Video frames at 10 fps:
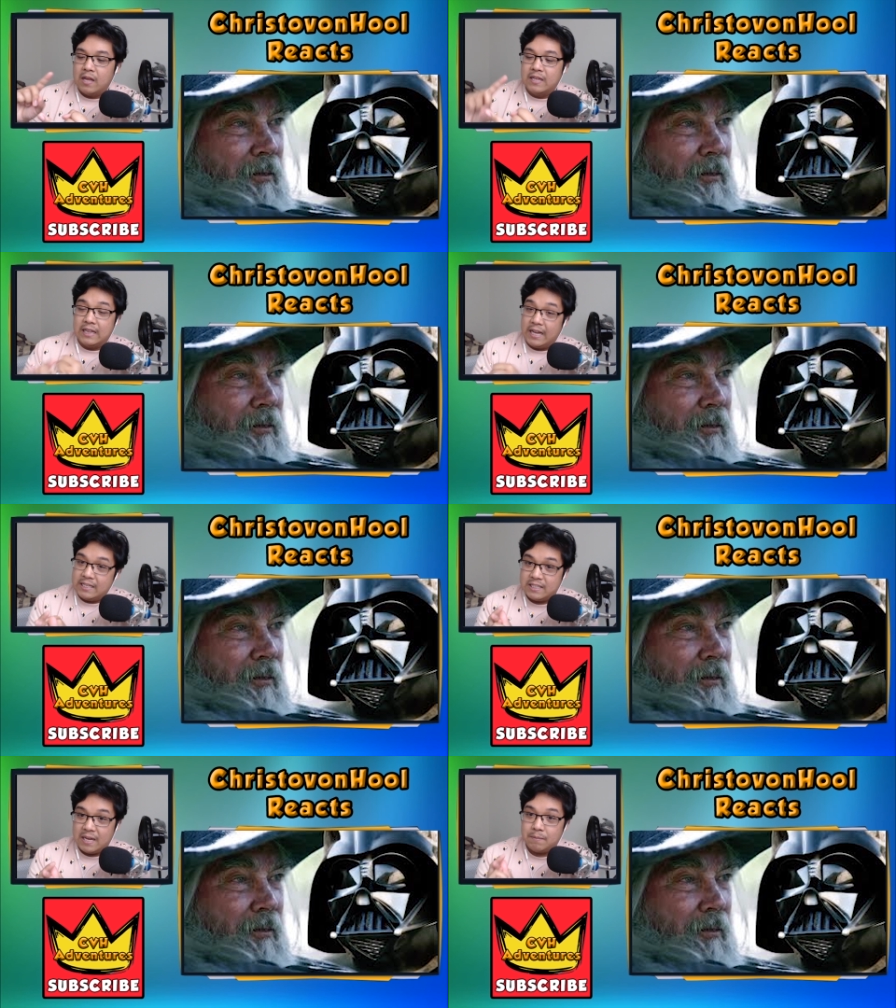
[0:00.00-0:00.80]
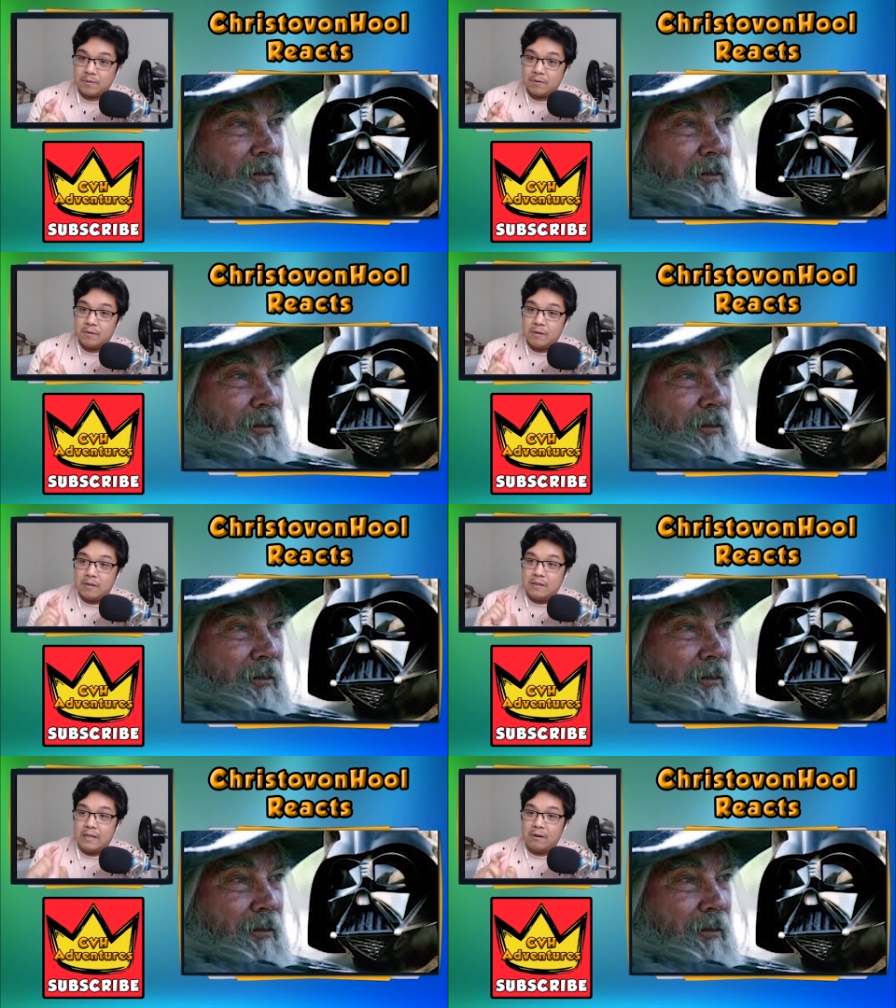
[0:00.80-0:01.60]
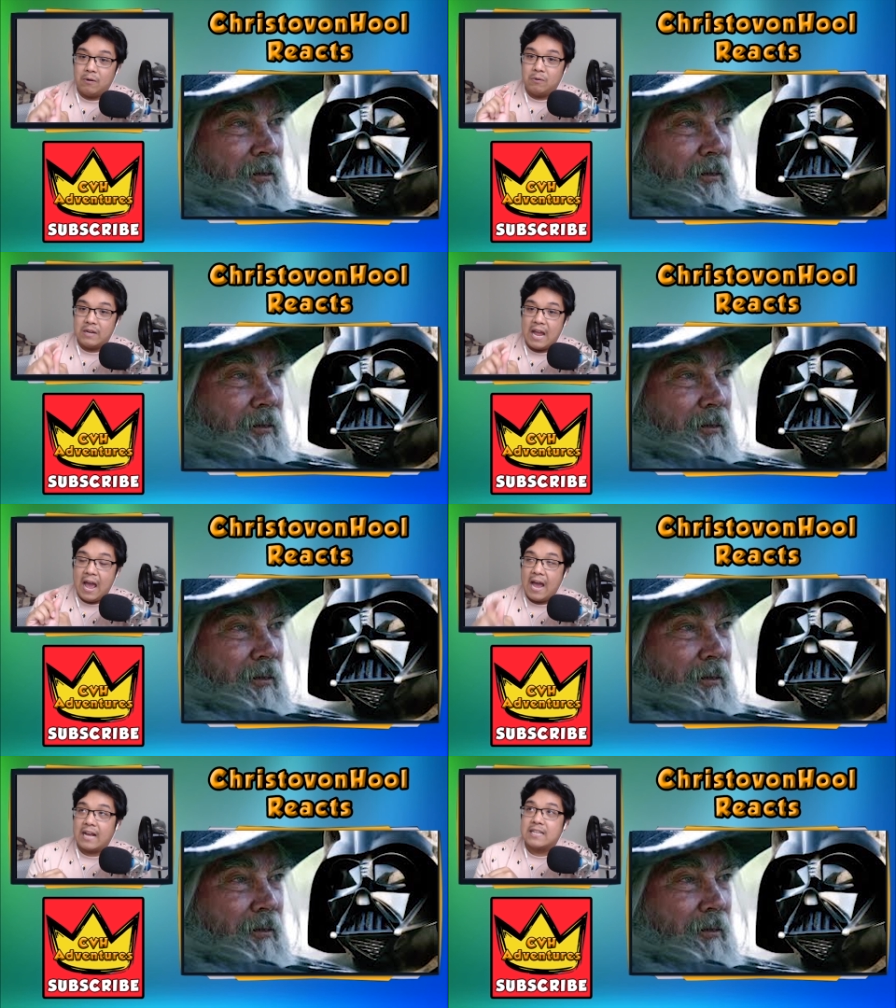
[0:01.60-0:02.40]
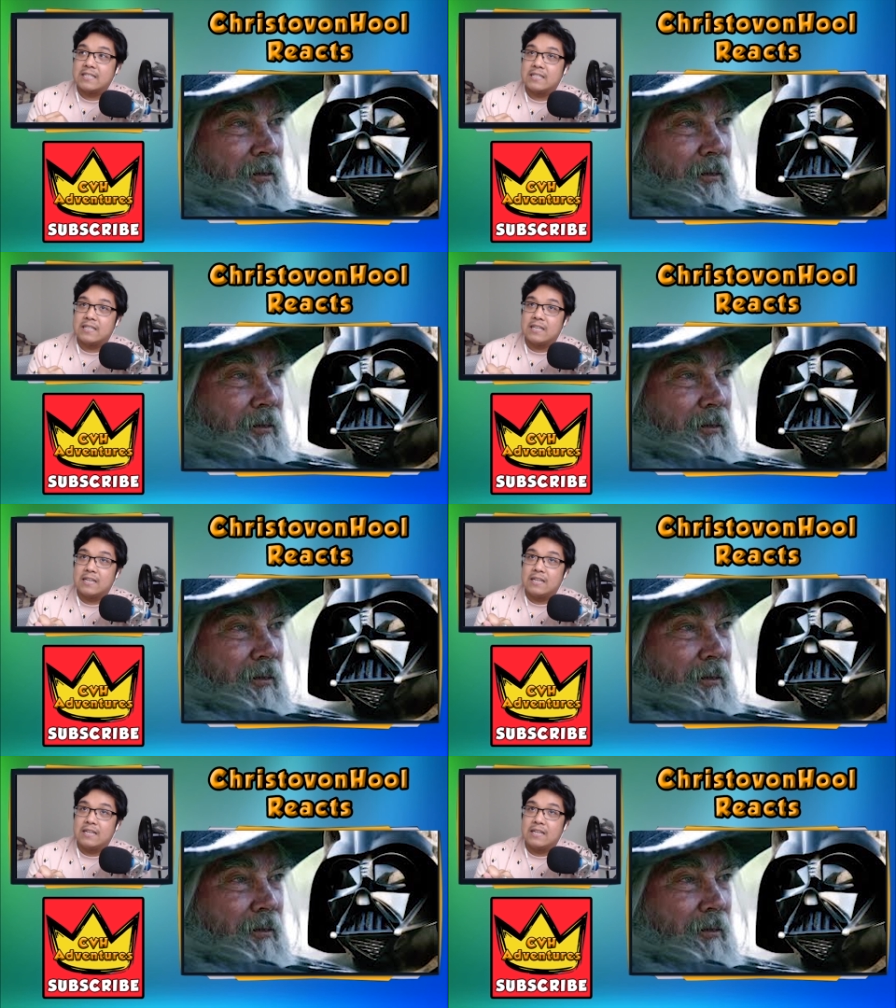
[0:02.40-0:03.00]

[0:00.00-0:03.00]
The lightsaber not only acts